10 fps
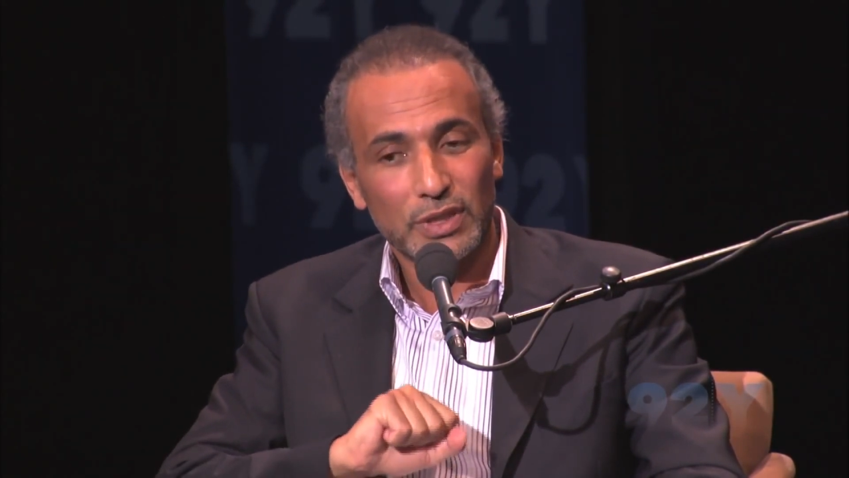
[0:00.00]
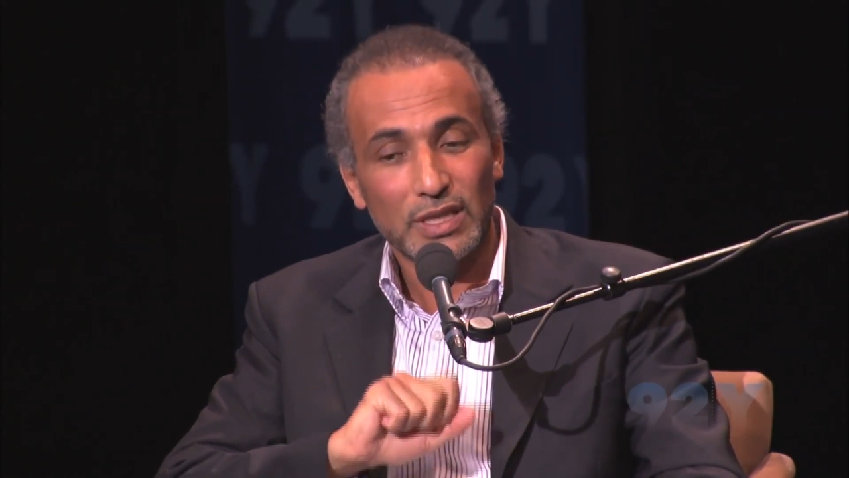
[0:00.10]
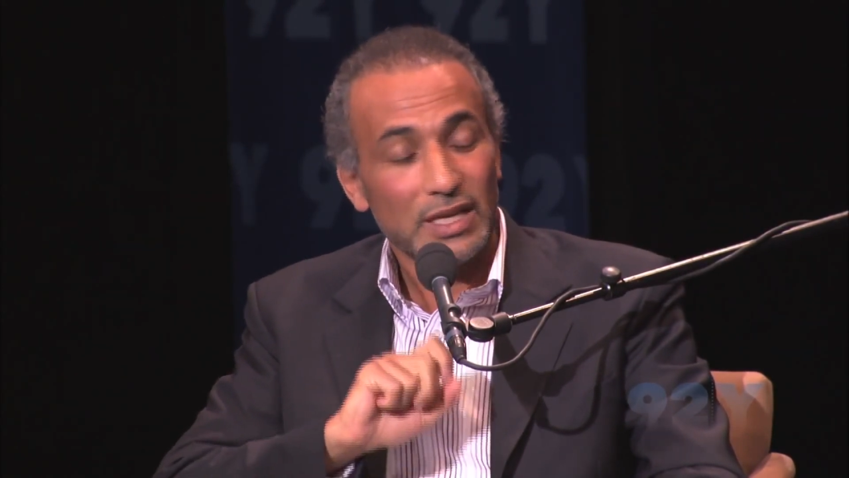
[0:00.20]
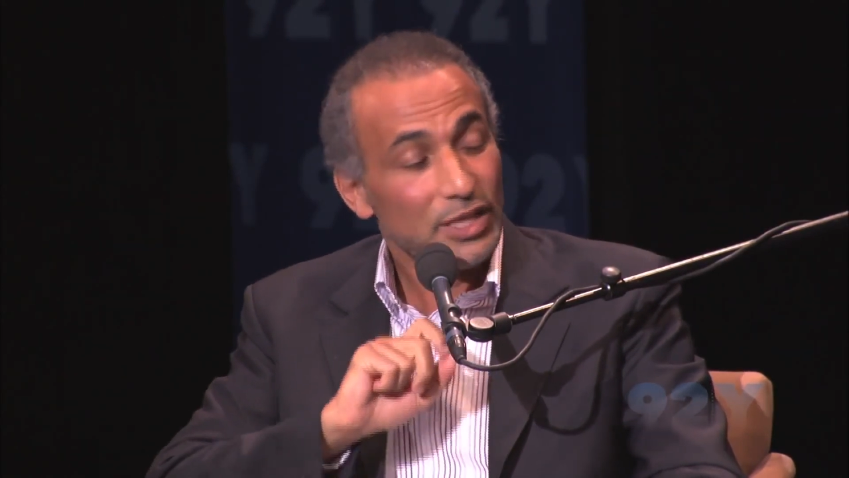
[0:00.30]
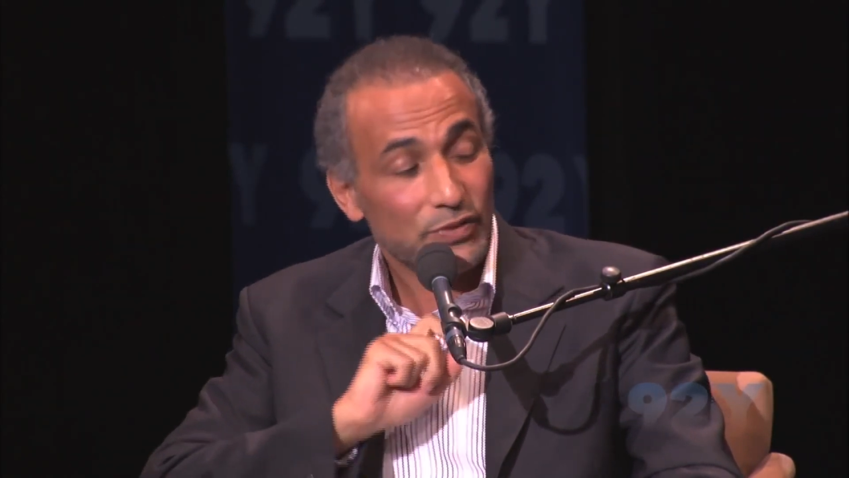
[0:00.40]

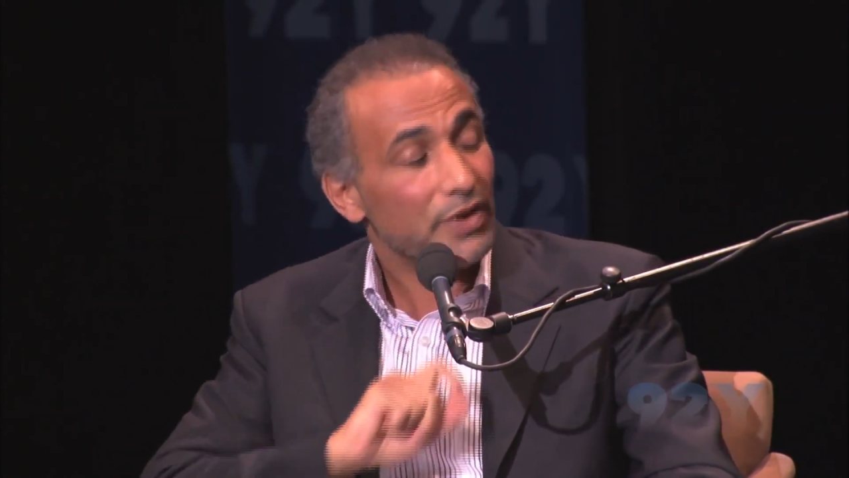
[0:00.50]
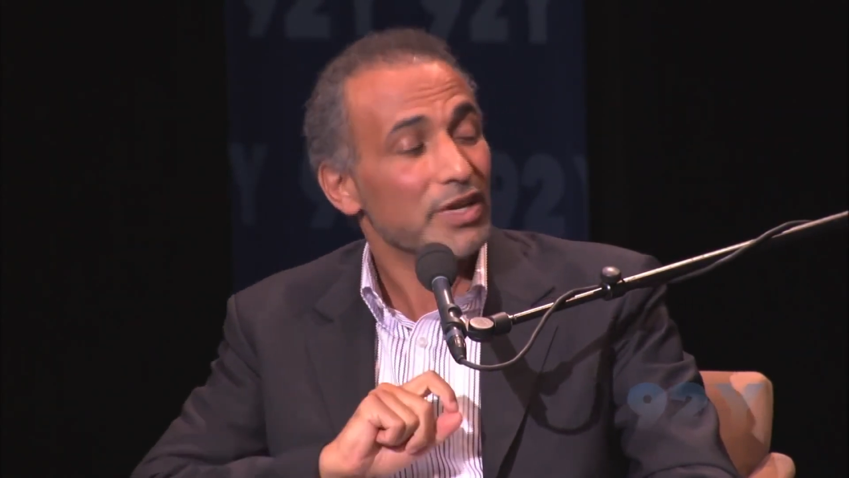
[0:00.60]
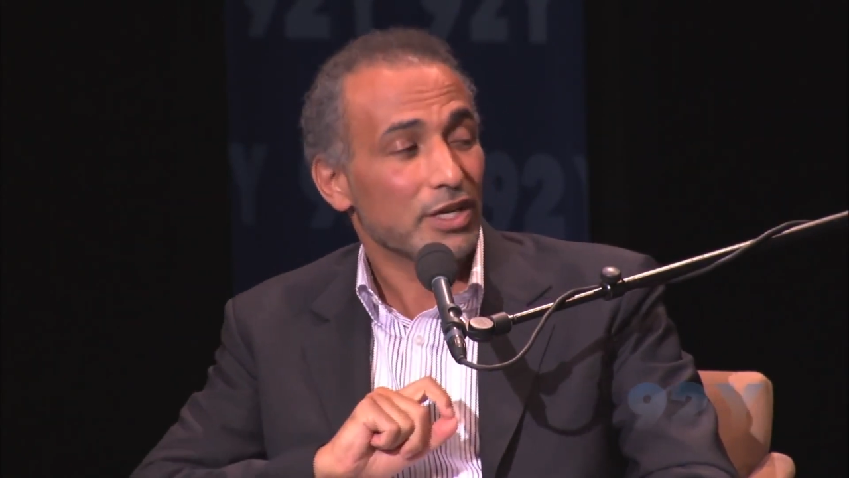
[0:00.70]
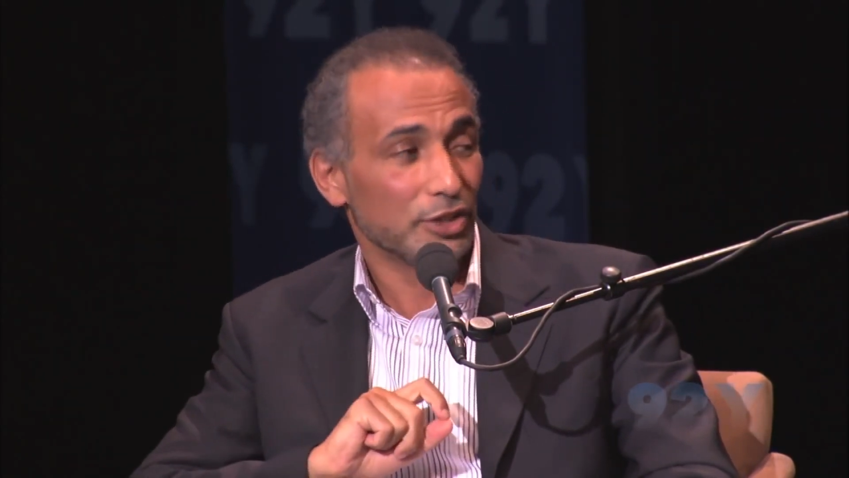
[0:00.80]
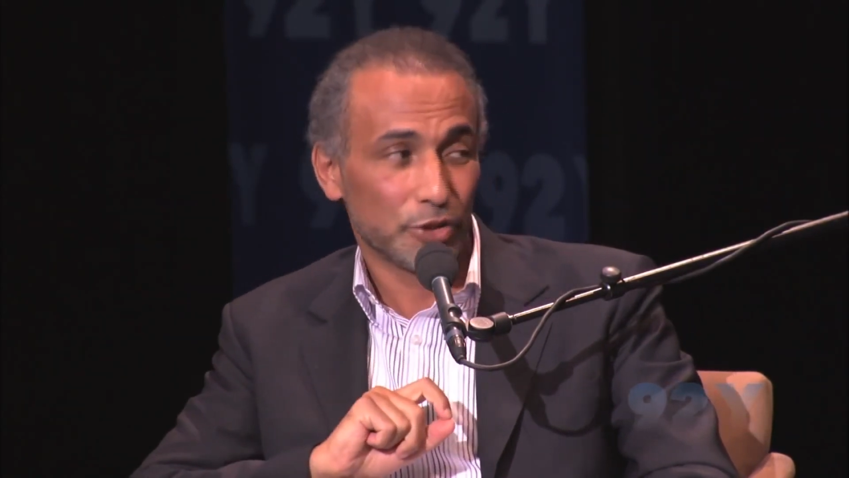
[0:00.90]
It's very
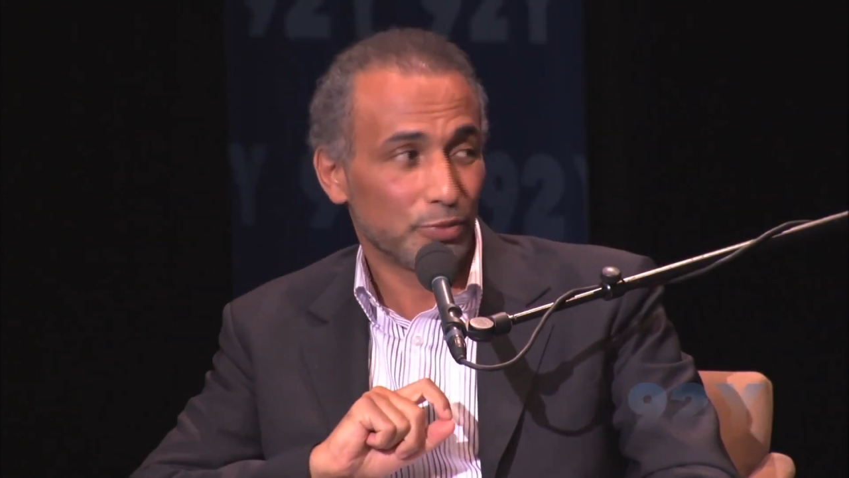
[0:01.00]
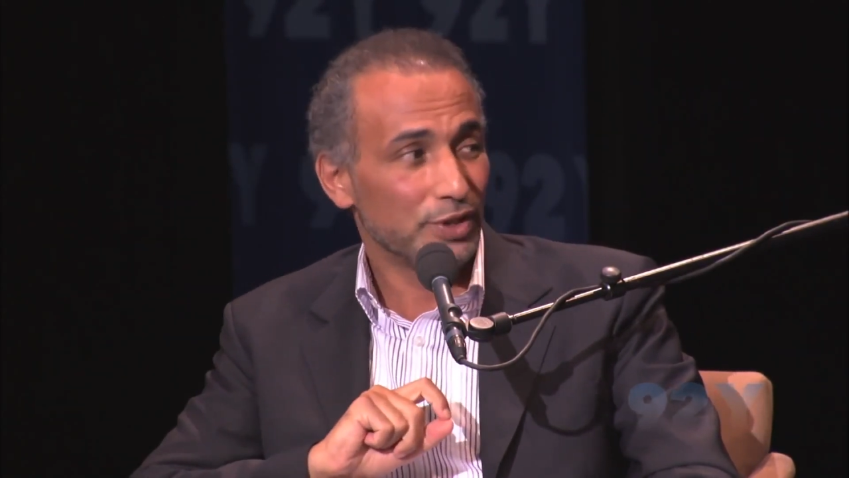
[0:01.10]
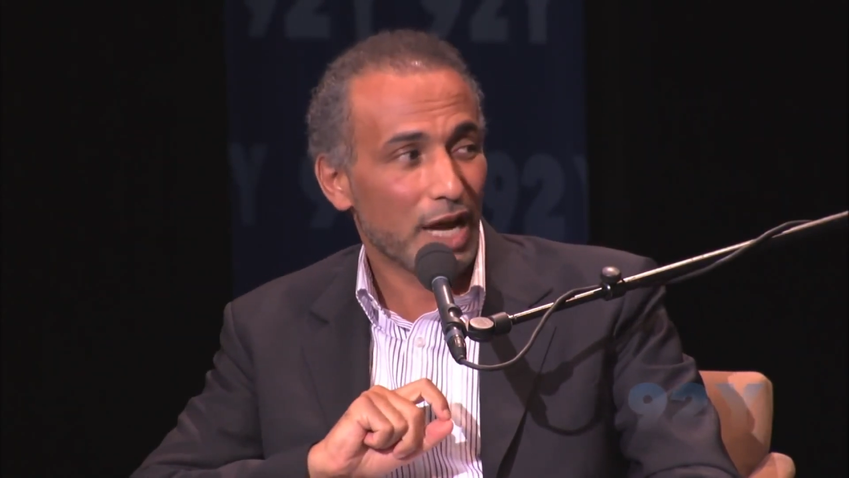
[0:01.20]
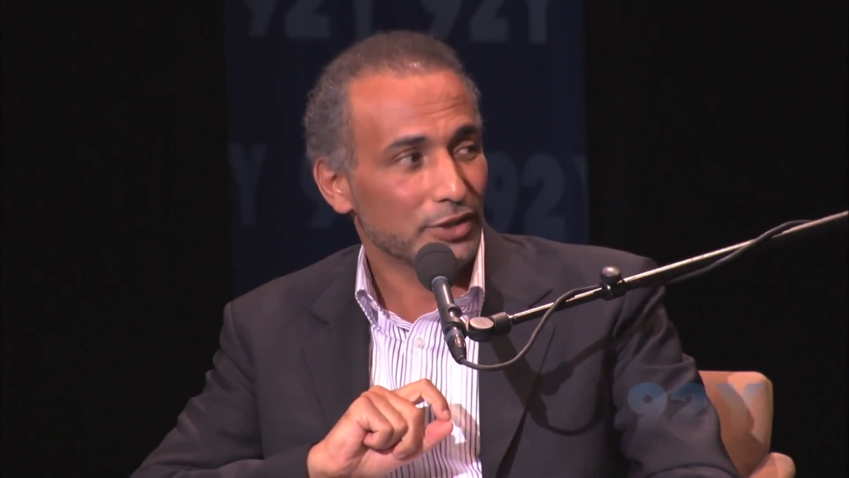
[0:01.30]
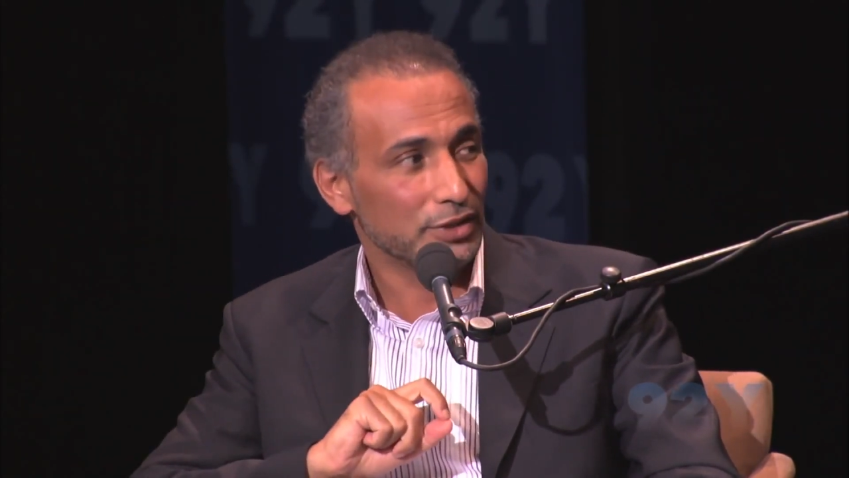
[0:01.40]

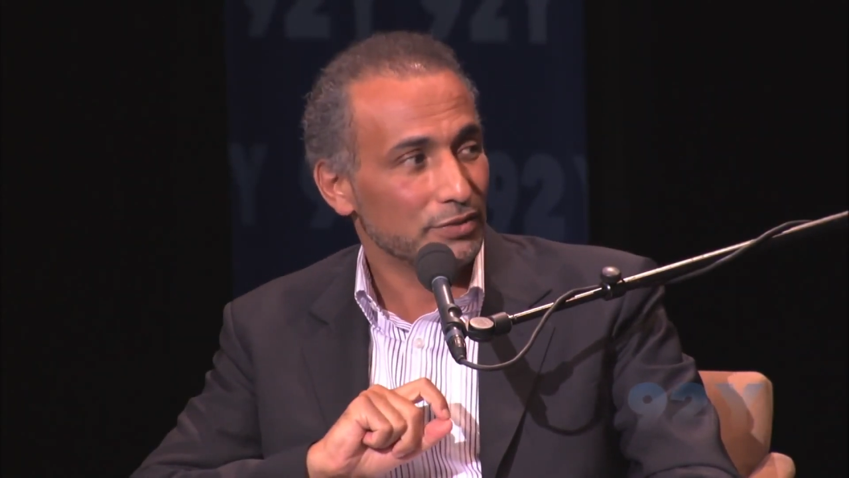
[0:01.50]
counterproductive.